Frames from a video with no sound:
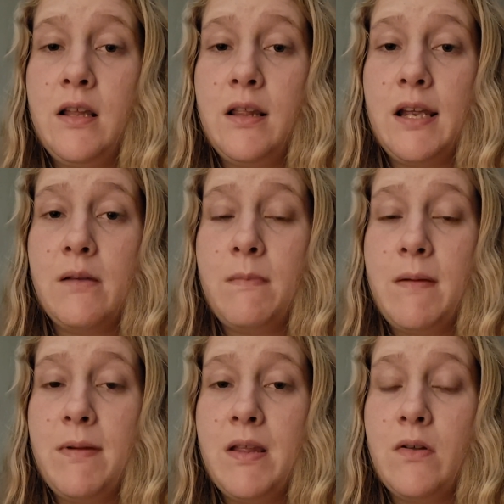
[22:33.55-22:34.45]
Like
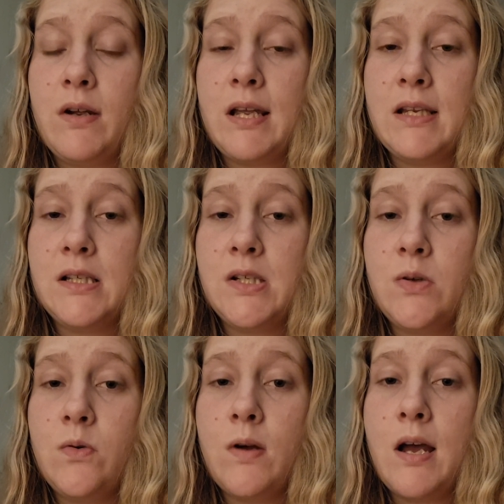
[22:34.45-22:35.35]
maybe look
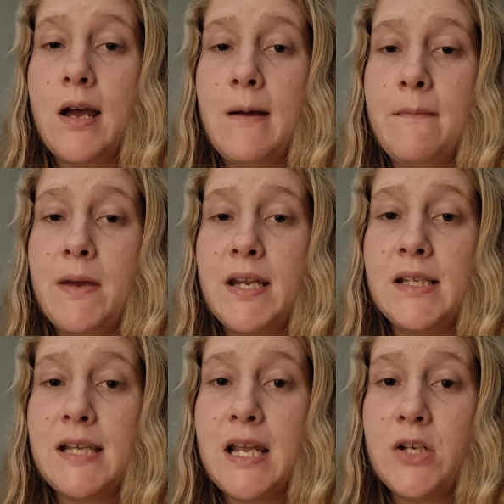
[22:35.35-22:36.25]
into
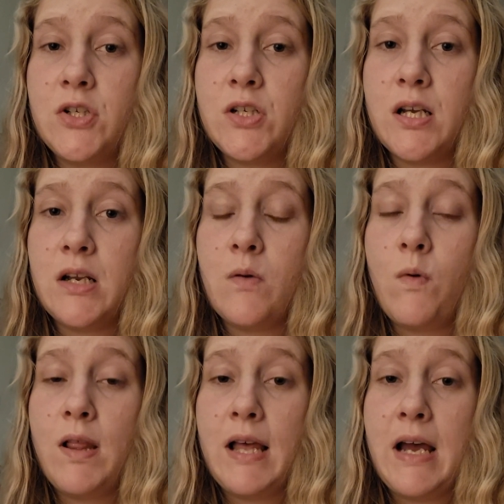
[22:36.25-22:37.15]
meditation
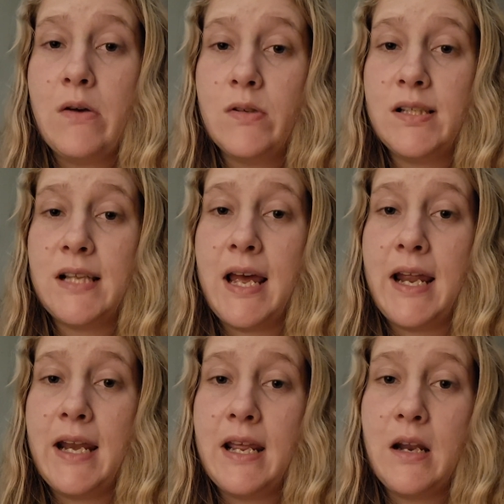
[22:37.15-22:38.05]
while
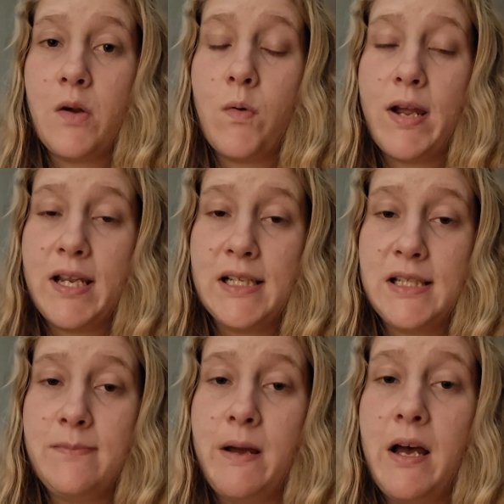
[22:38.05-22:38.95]
outside in a quiet
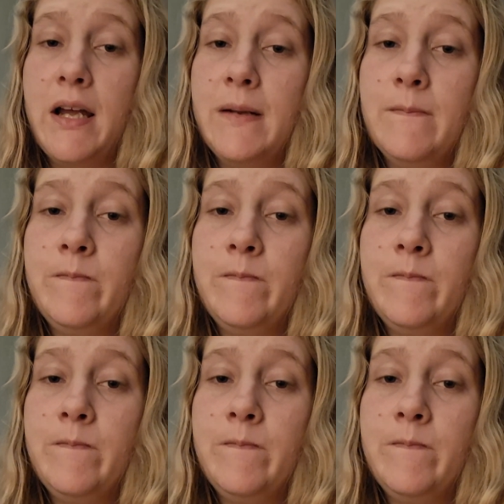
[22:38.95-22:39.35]
spot.